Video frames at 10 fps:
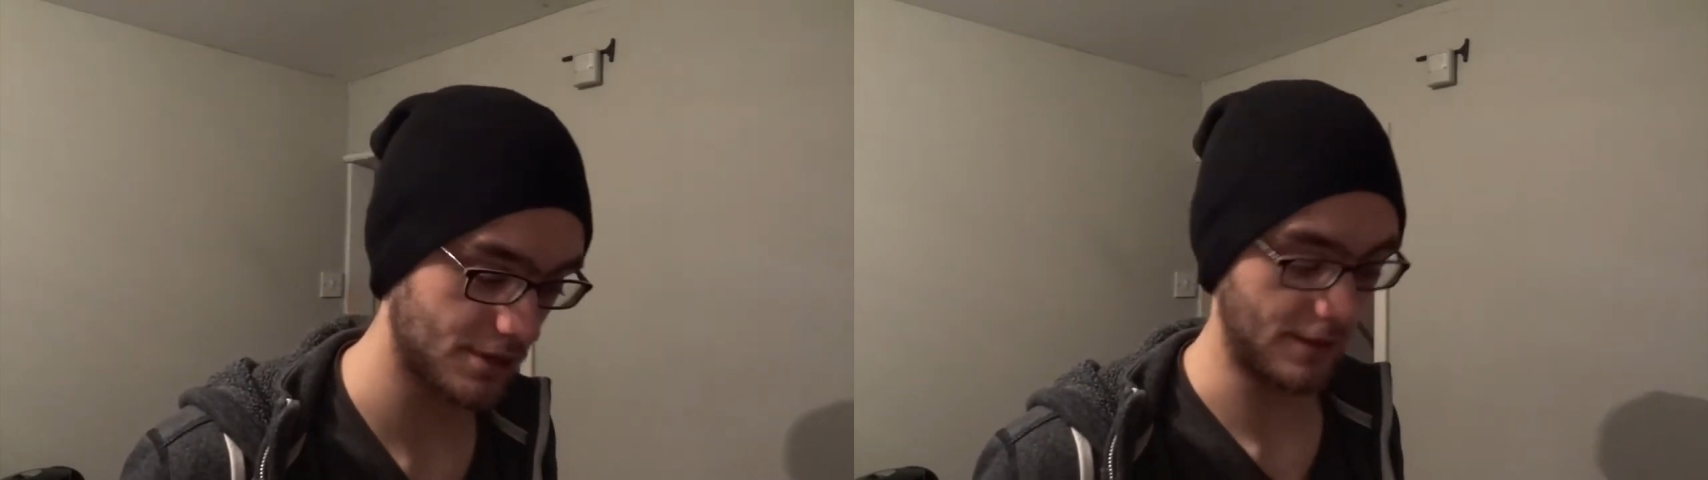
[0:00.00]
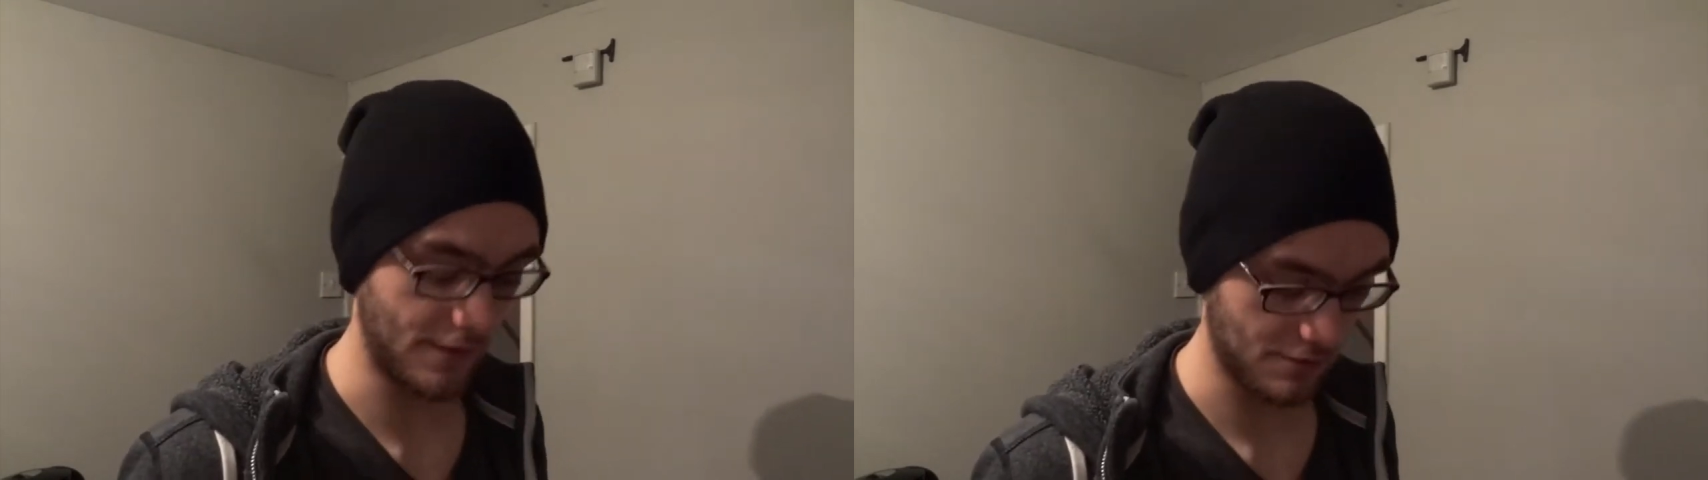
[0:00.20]

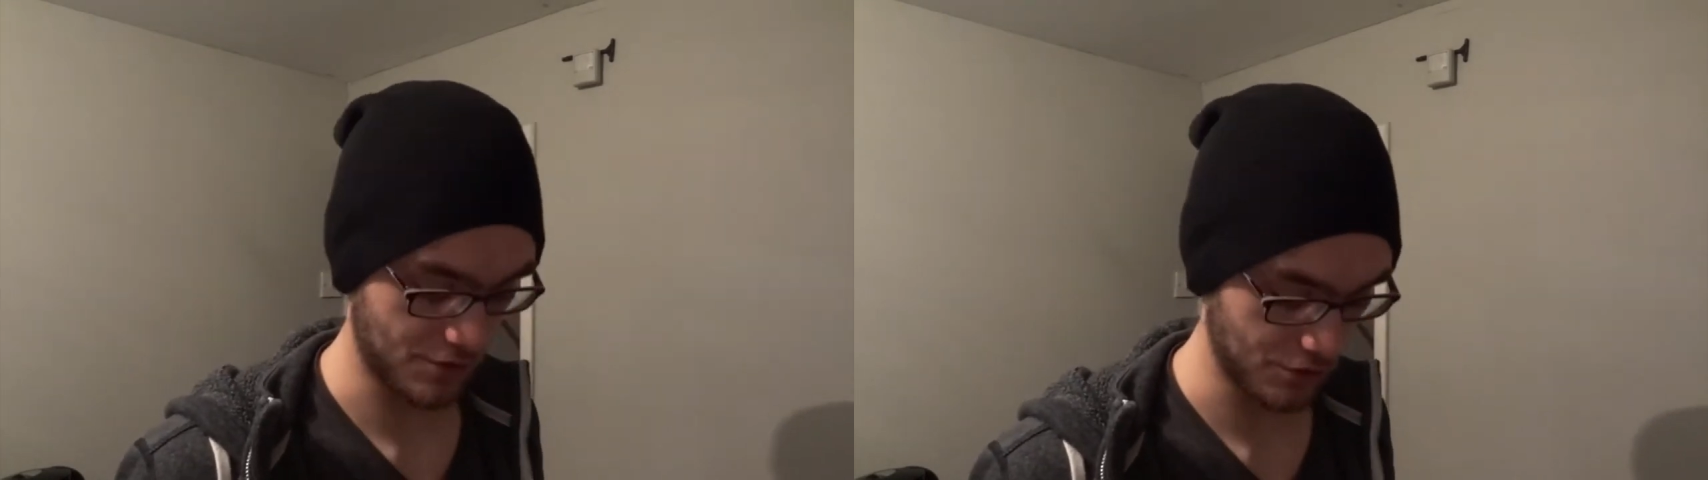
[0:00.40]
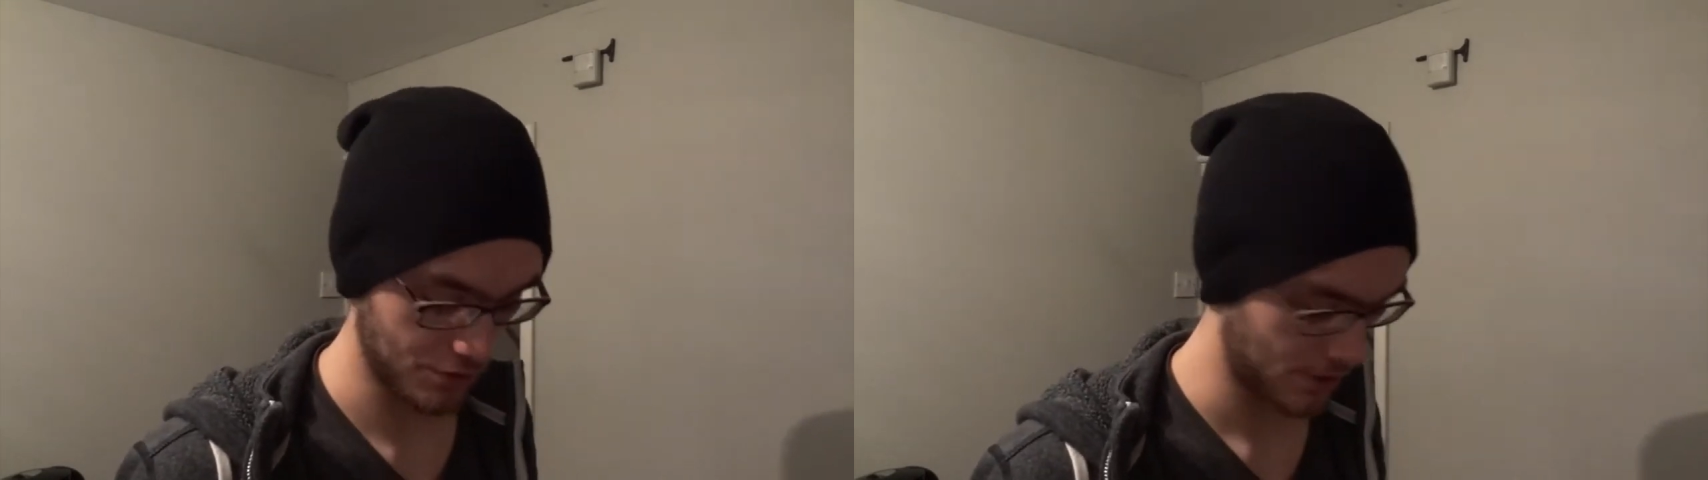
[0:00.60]
They're very
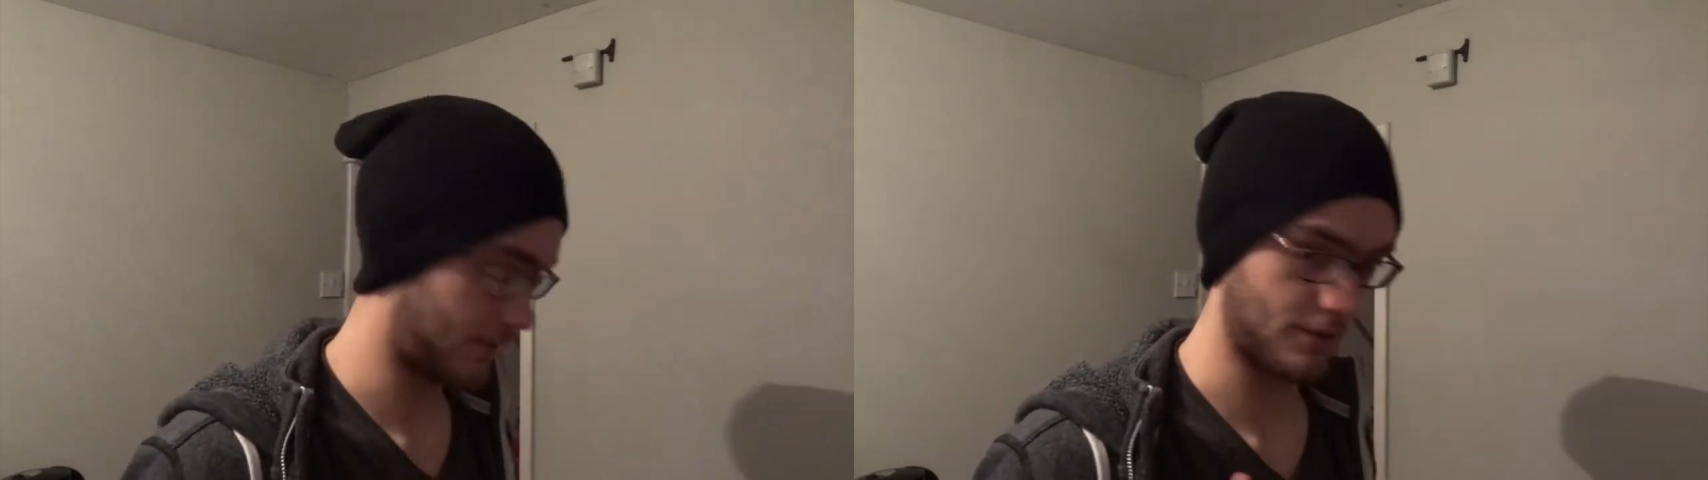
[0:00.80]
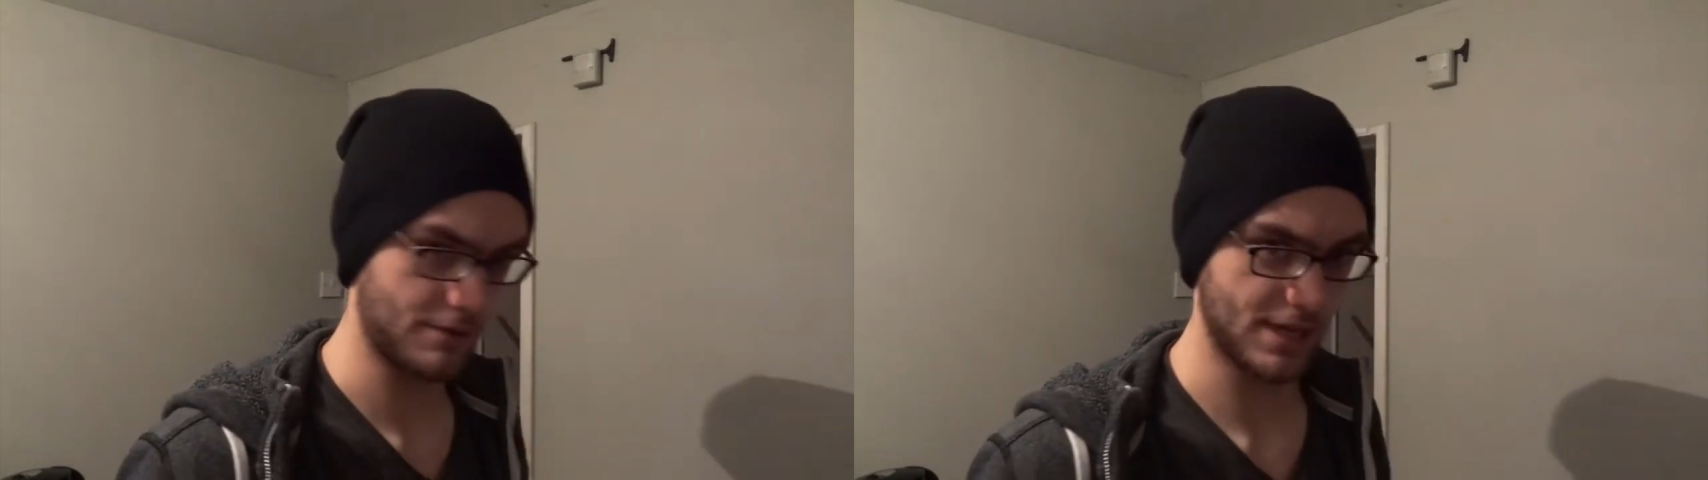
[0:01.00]
good
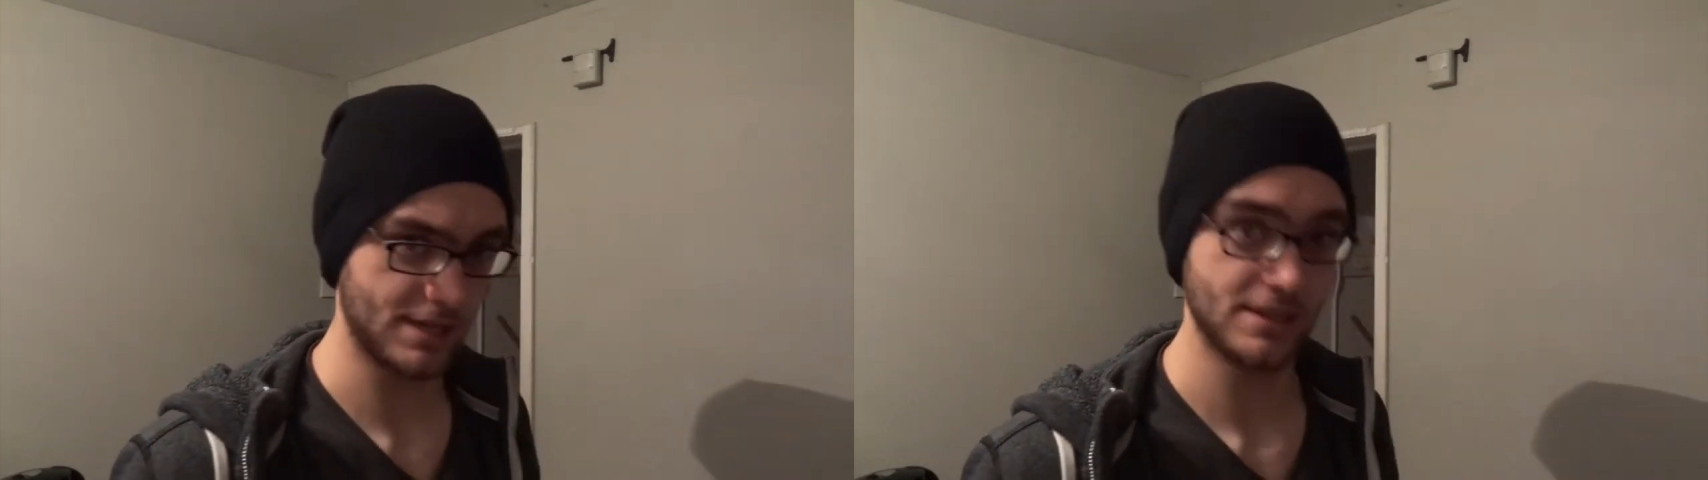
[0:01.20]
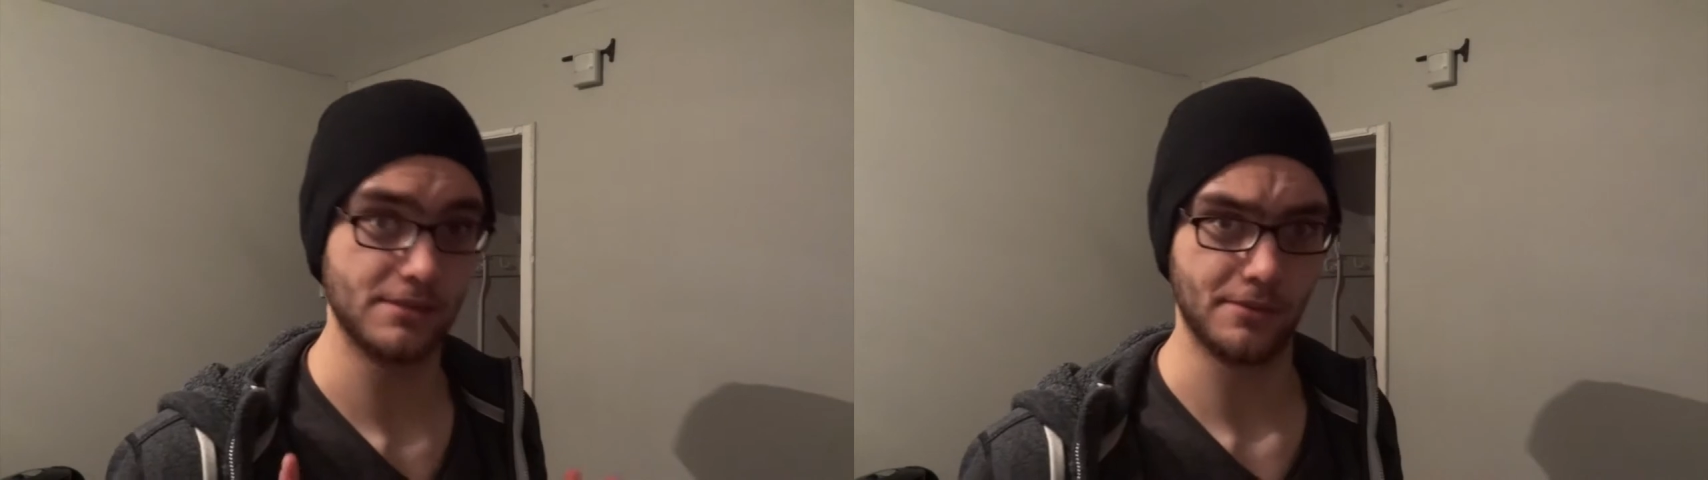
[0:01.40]
and very
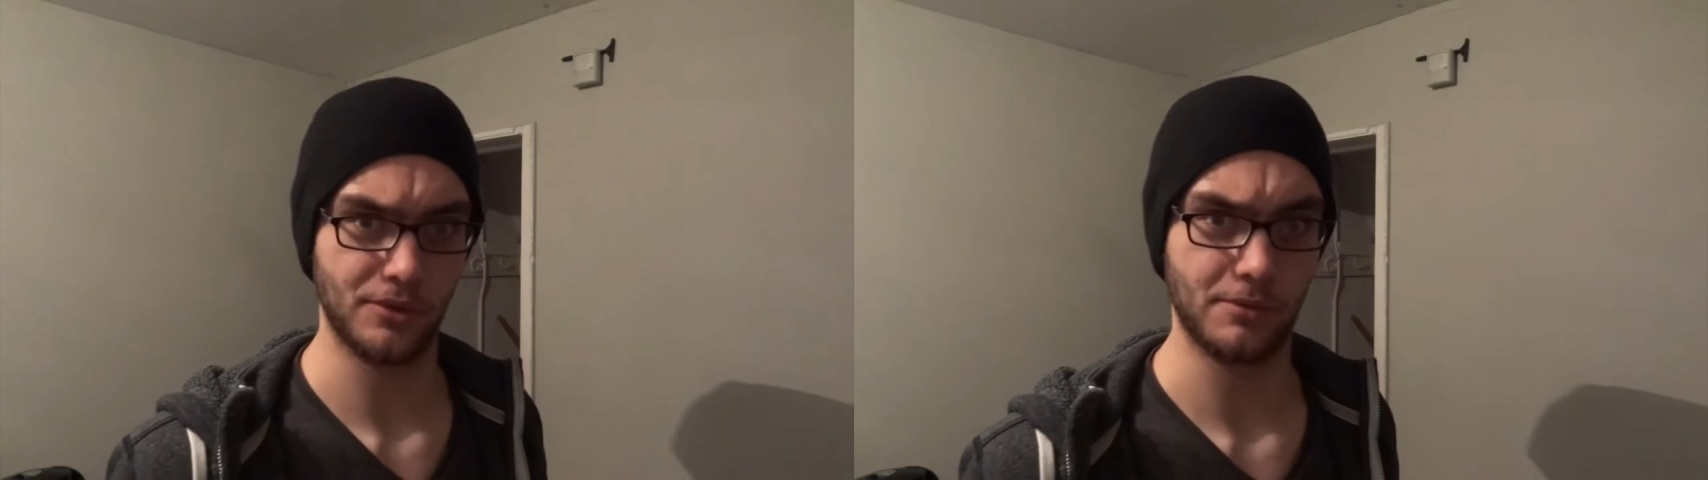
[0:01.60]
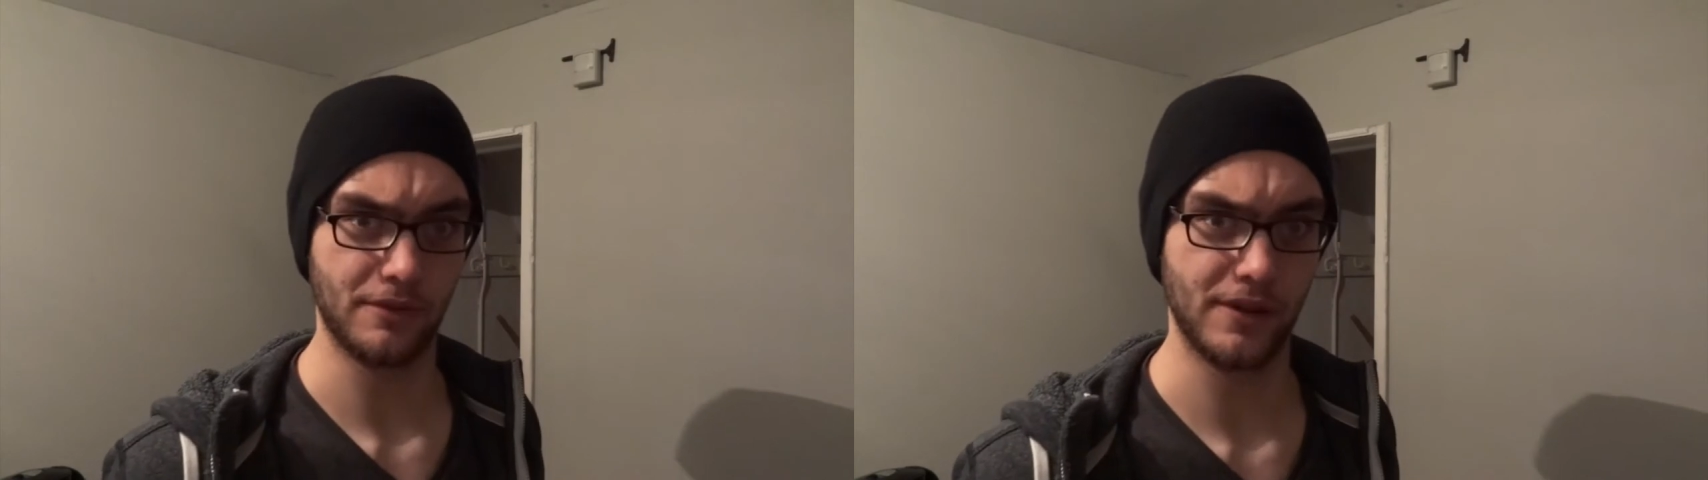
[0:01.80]
tasty and they're
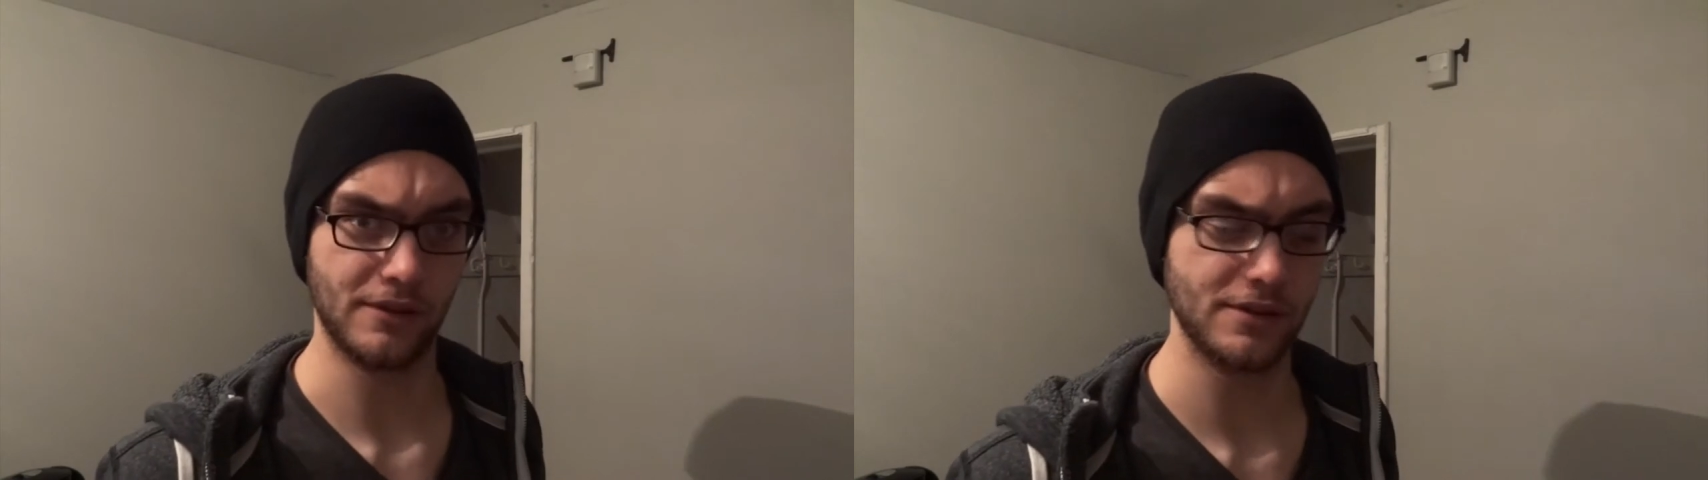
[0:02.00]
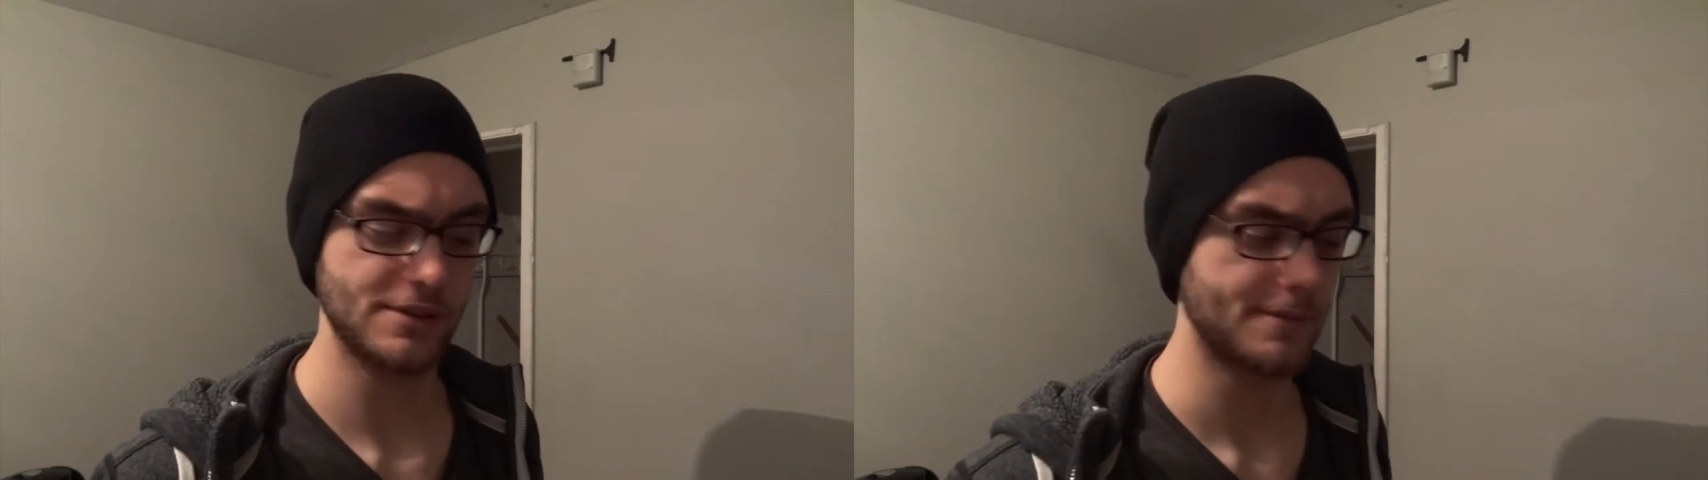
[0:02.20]
one of my
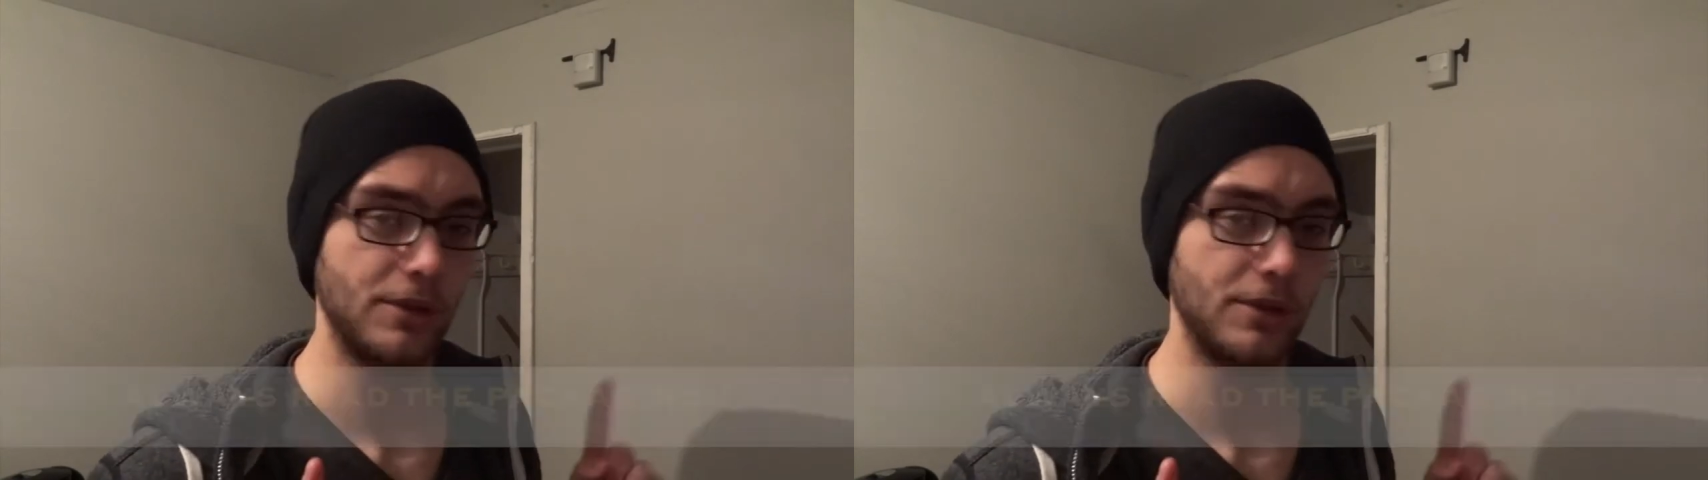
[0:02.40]
favourites.